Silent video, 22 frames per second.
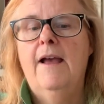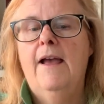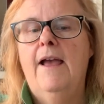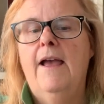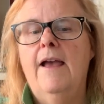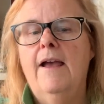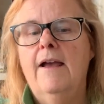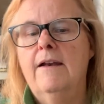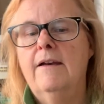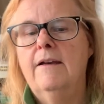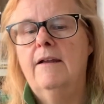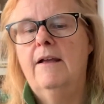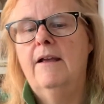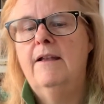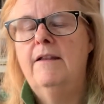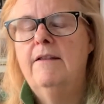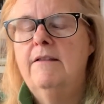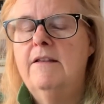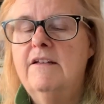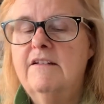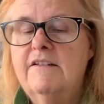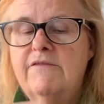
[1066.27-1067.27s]
And
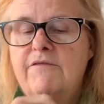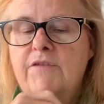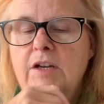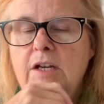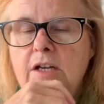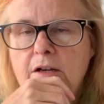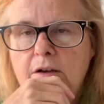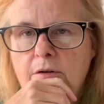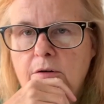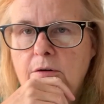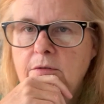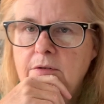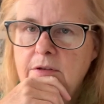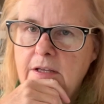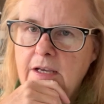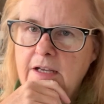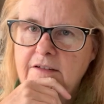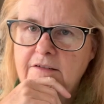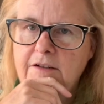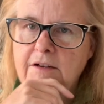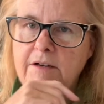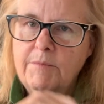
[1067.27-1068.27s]
in this video
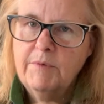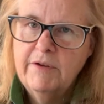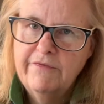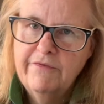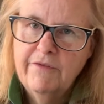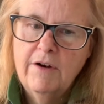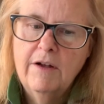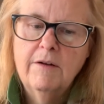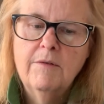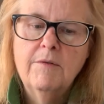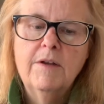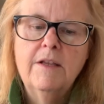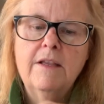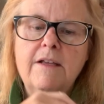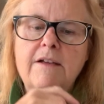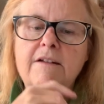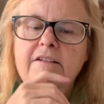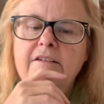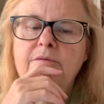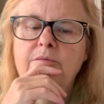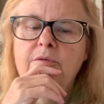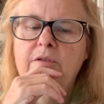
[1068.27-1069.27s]
that's going to be following
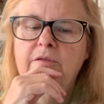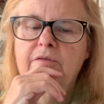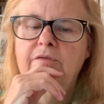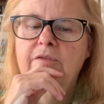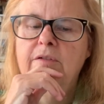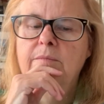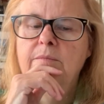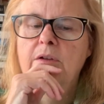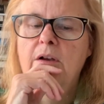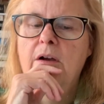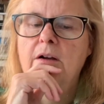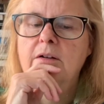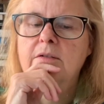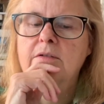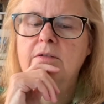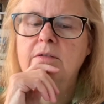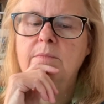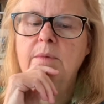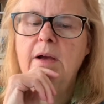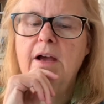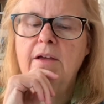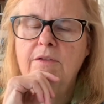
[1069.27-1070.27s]
this from
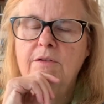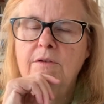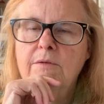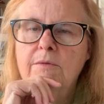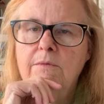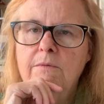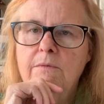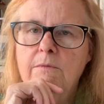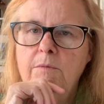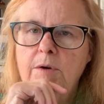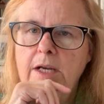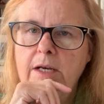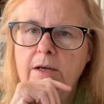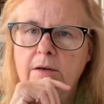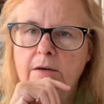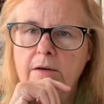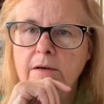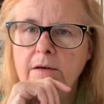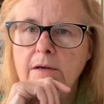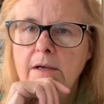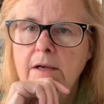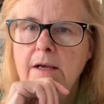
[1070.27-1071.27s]
Dr. Matthew
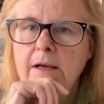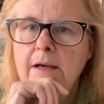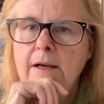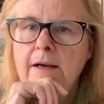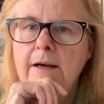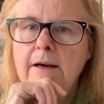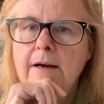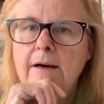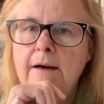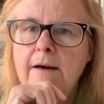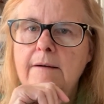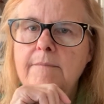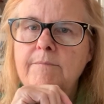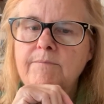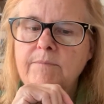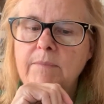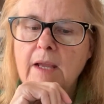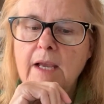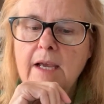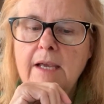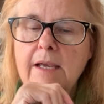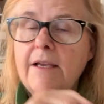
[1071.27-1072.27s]
Weiner,
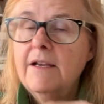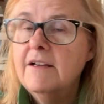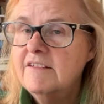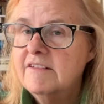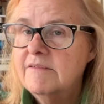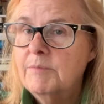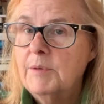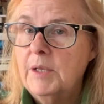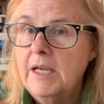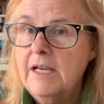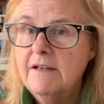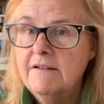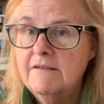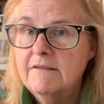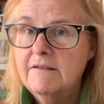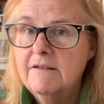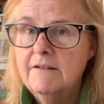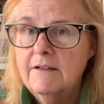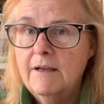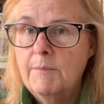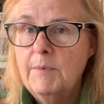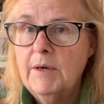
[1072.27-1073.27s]
he
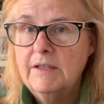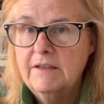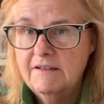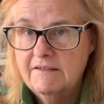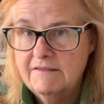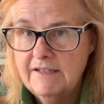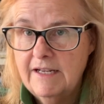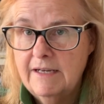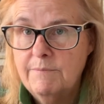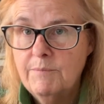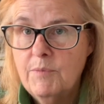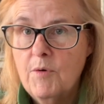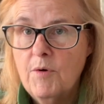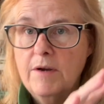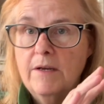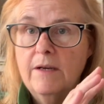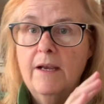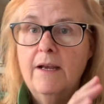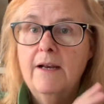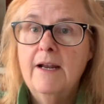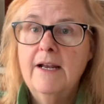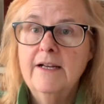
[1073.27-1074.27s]
explains about the set
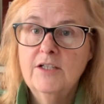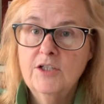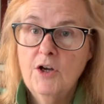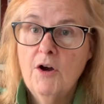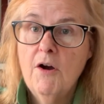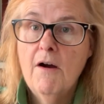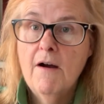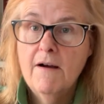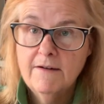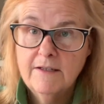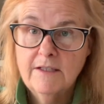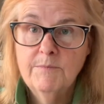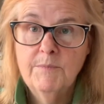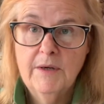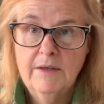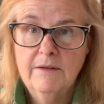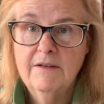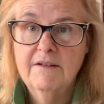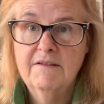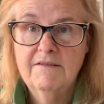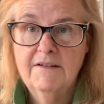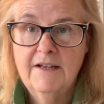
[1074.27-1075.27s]
point, and I talked
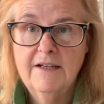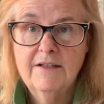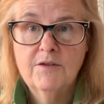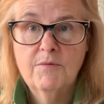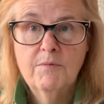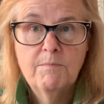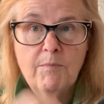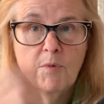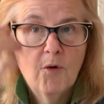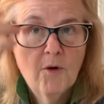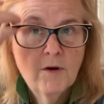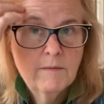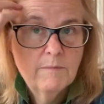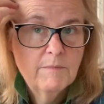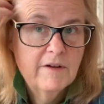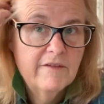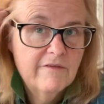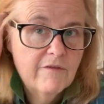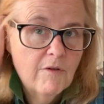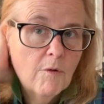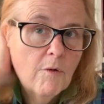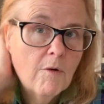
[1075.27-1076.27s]
about the set point
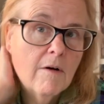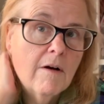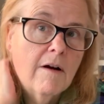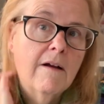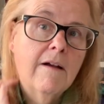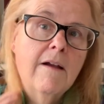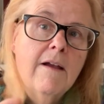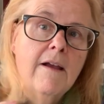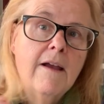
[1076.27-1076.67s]
before.